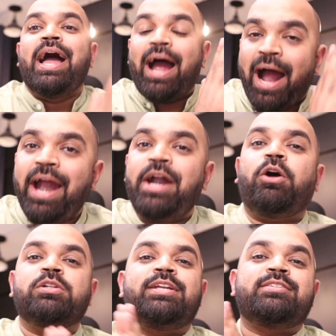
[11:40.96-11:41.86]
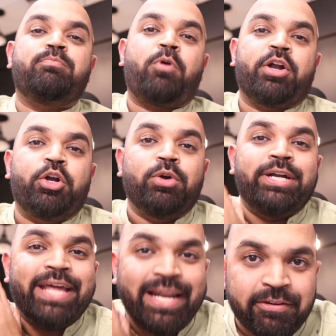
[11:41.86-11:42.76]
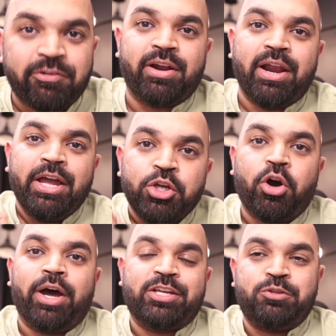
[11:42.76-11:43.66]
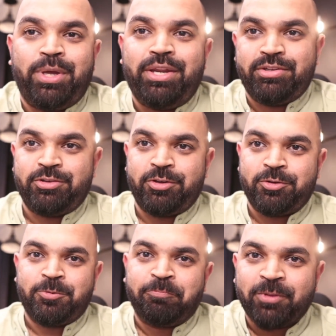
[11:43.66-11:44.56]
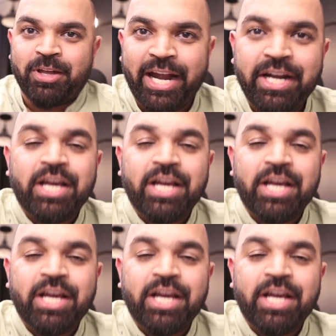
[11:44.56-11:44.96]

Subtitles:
And also it is important to deliver your experiences. Right?